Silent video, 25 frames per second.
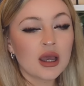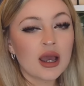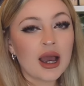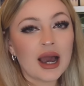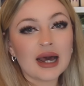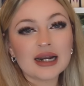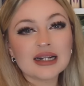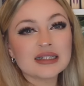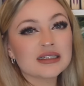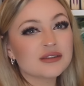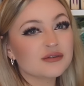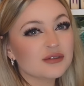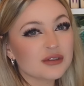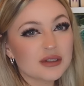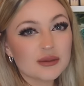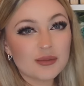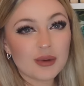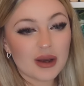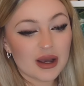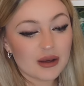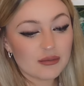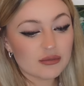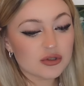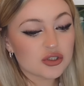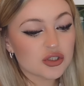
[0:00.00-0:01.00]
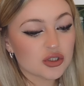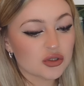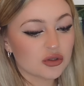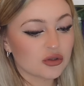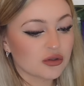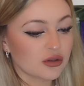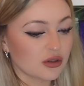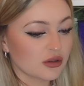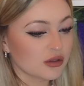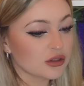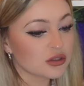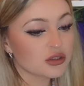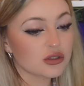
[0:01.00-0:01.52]
and I didn't really buy much at all
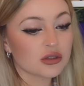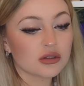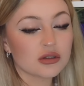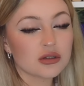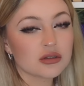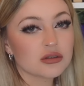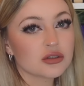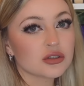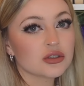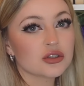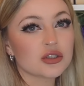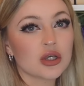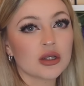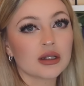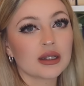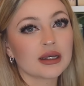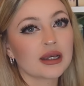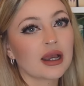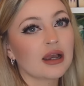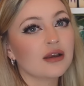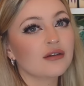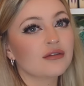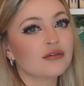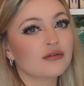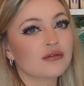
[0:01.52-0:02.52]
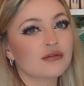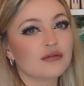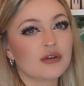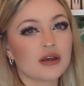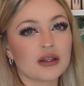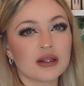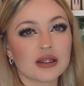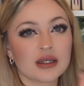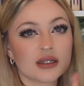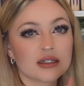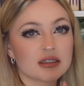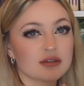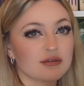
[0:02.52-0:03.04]
the other stalls. so like I feel
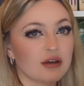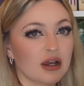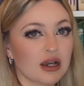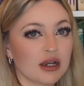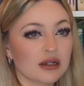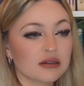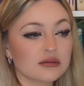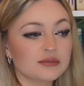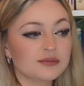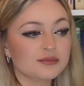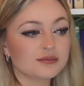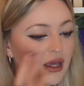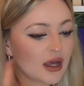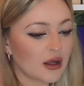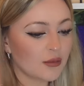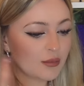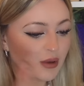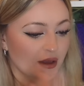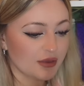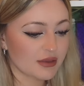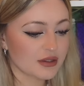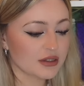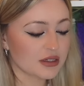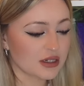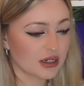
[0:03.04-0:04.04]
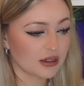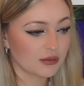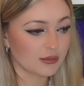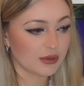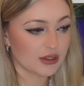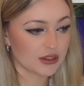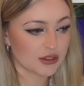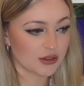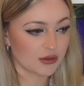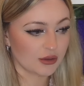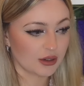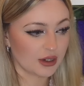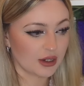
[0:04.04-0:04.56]
like it's fine girl math is telling me
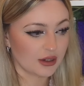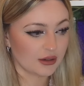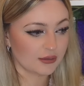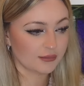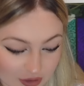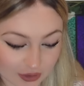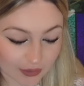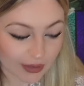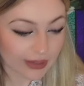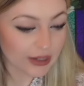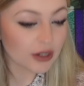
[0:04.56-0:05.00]
it's okay so I